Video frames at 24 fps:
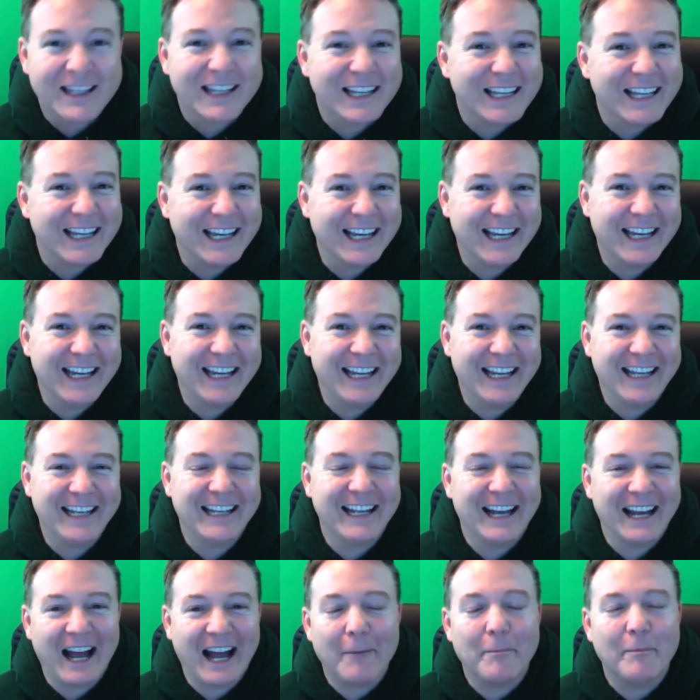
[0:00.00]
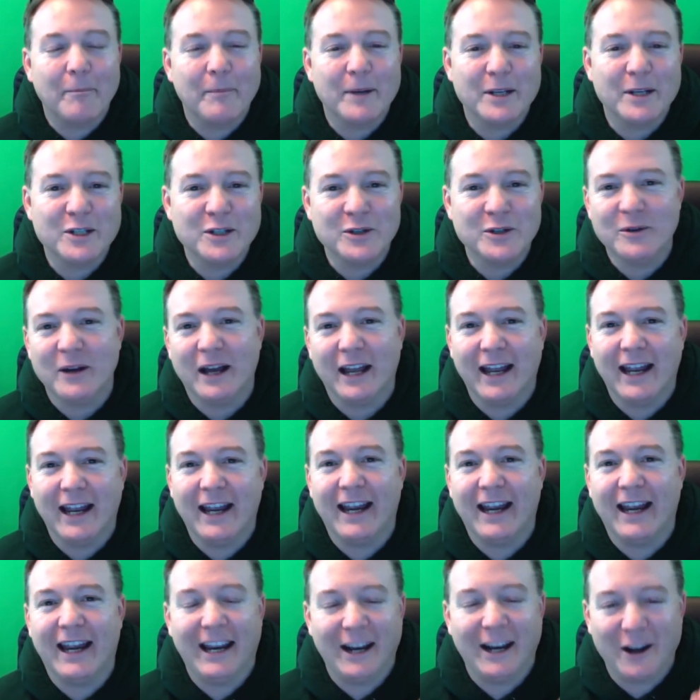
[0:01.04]
And I bid you
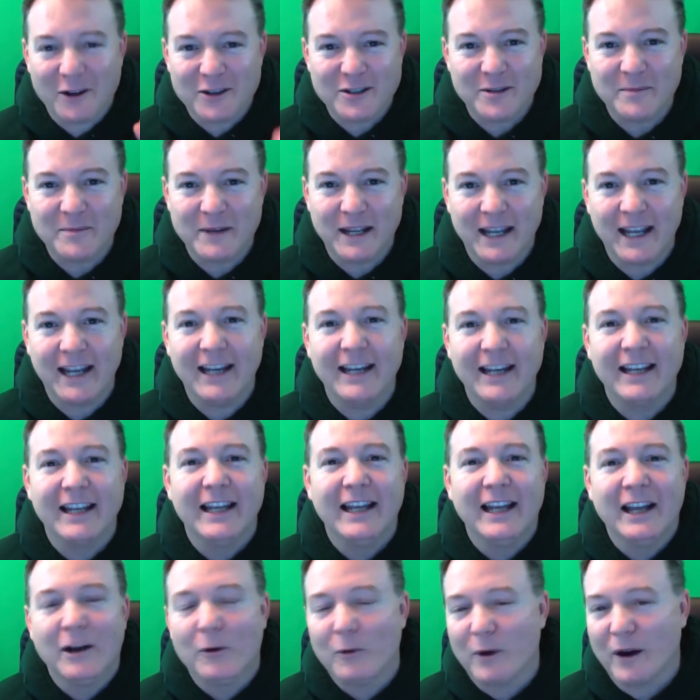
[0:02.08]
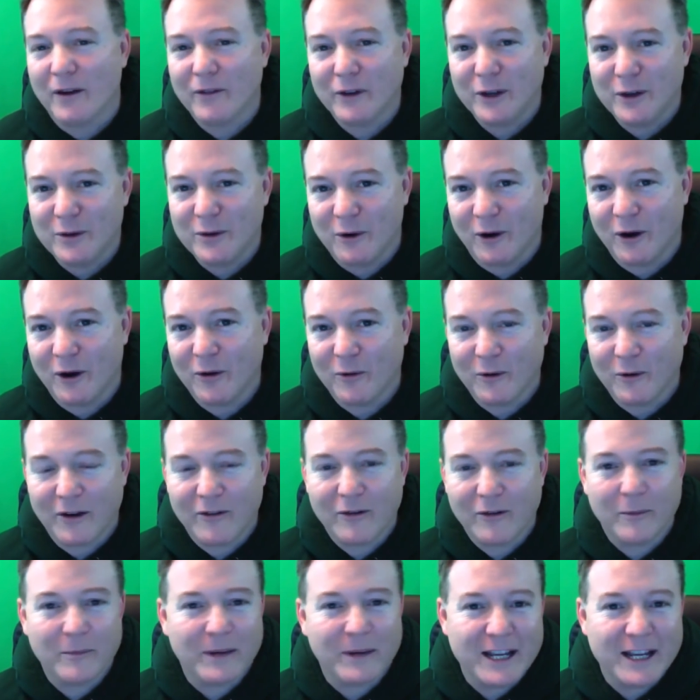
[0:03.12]
an awesome day wherever you are,
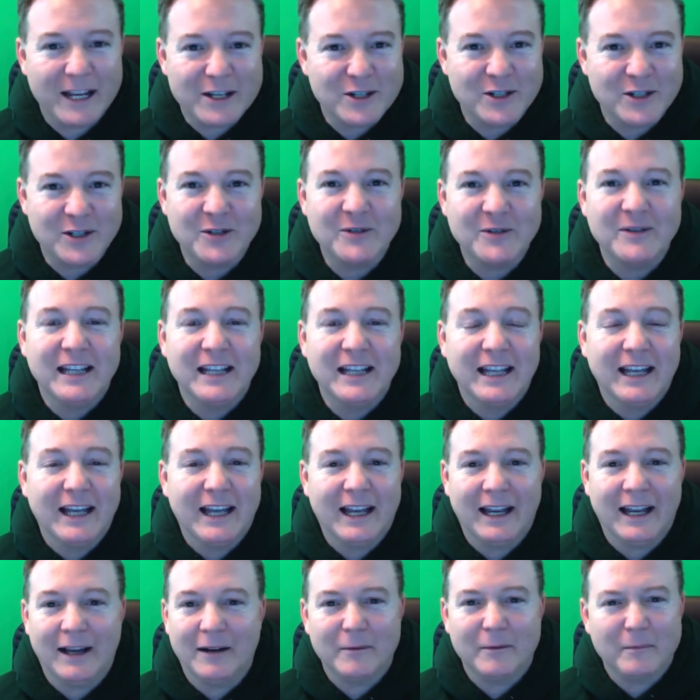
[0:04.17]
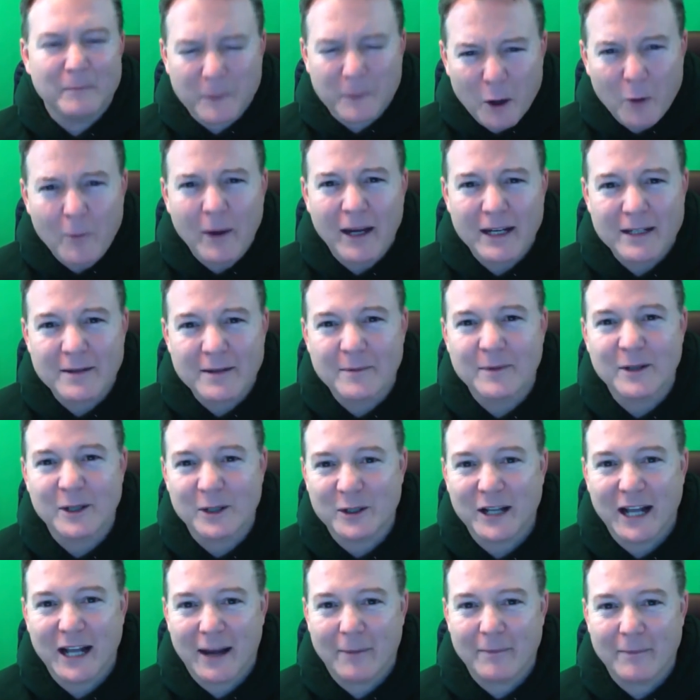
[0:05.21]
wherever I'm catching you, and go make something
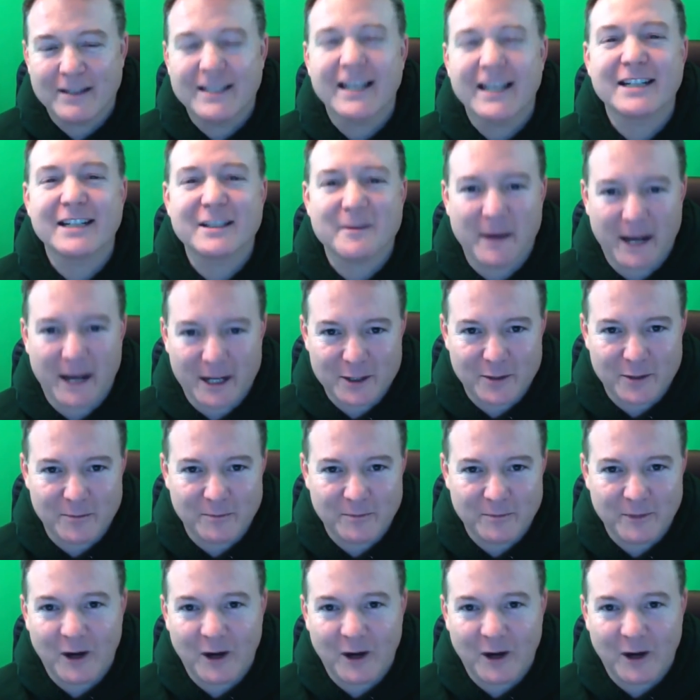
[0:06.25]
good happen. Take some action.